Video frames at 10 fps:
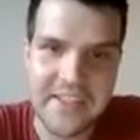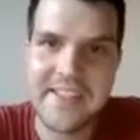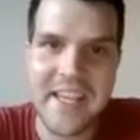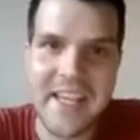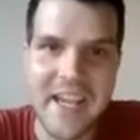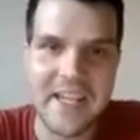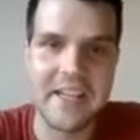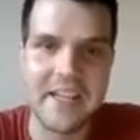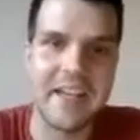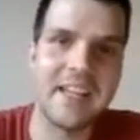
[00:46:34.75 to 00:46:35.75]
is
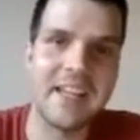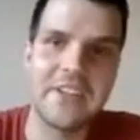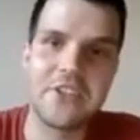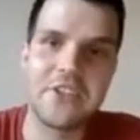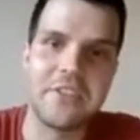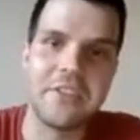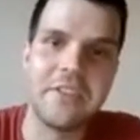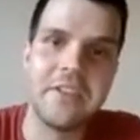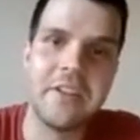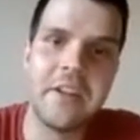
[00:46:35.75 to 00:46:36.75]
a election
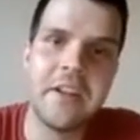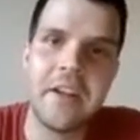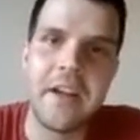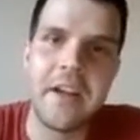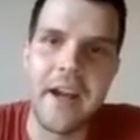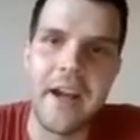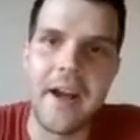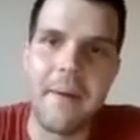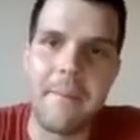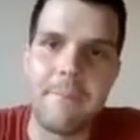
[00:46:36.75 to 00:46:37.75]

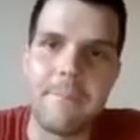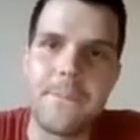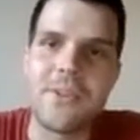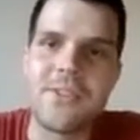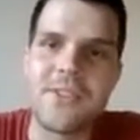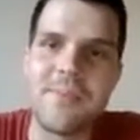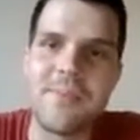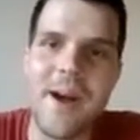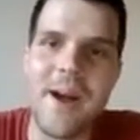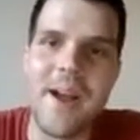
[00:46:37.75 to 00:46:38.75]
um, posted
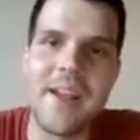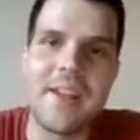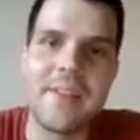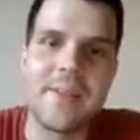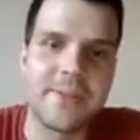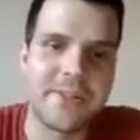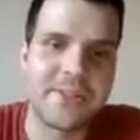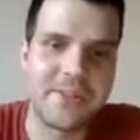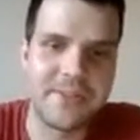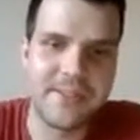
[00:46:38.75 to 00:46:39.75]
by the
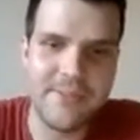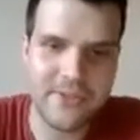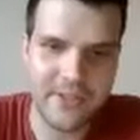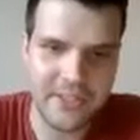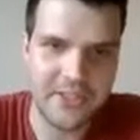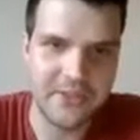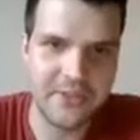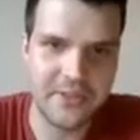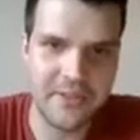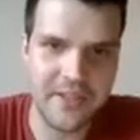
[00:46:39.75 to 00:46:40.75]
Christian Democratic
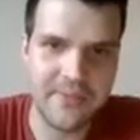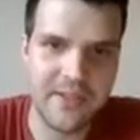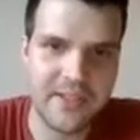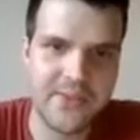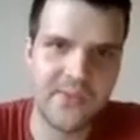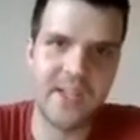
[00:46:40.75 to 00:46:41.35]
Union. I think it's from